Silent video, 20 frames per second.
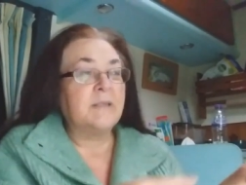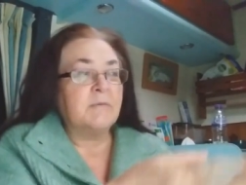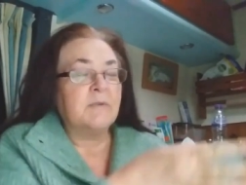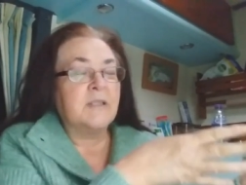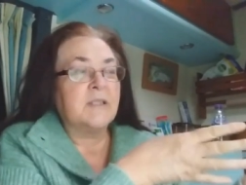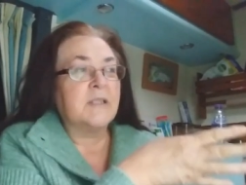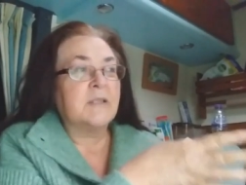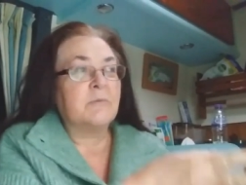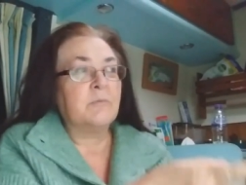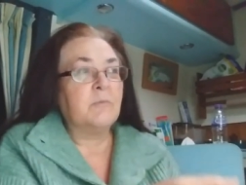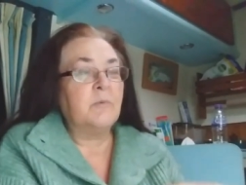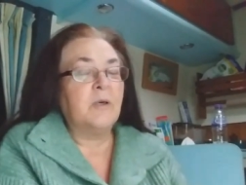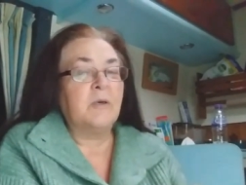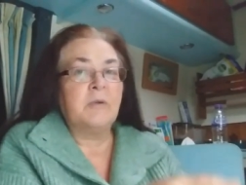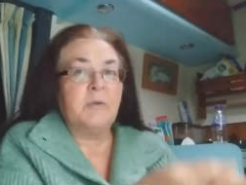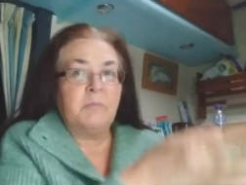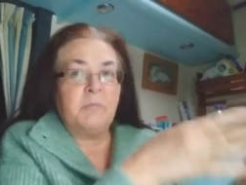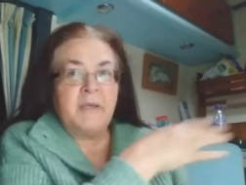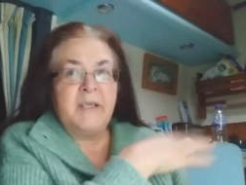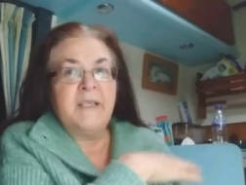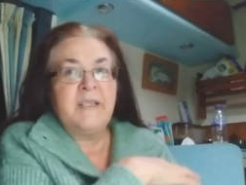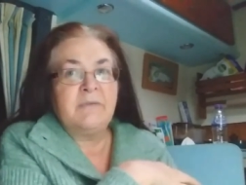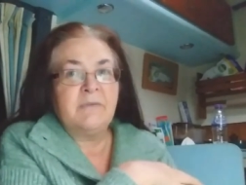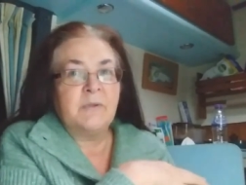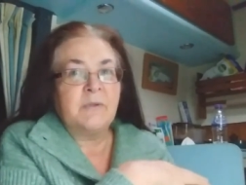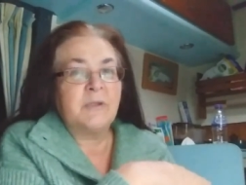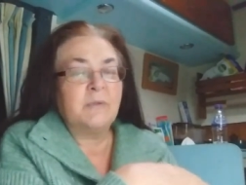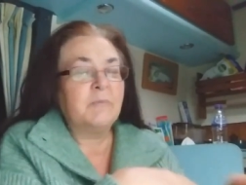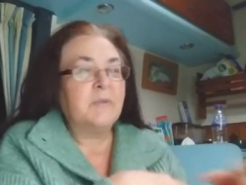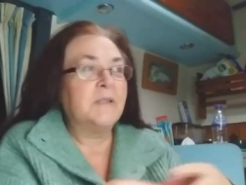which is what the
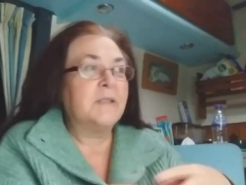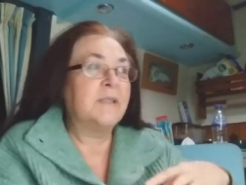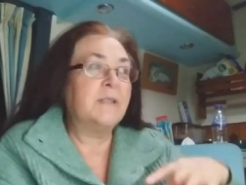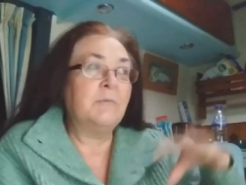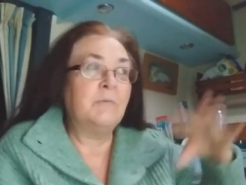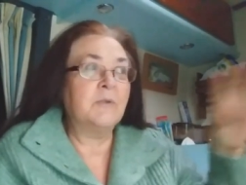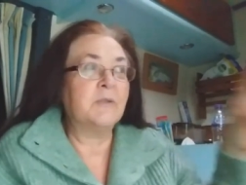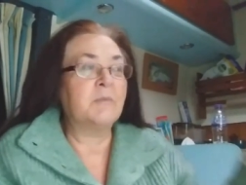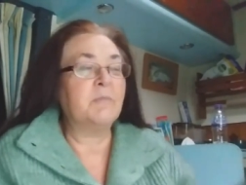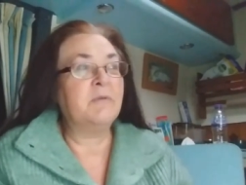peaceful community was